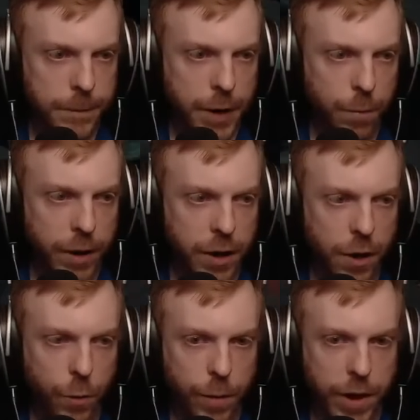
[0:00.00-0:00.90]
Can I make it all
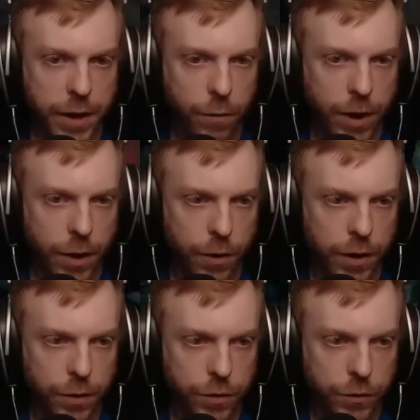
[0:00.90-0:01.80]
the way back around? I
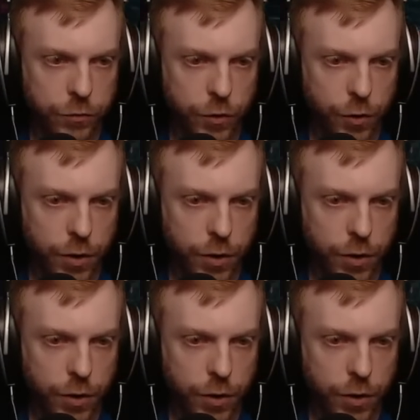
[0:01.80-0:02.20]
don't think so.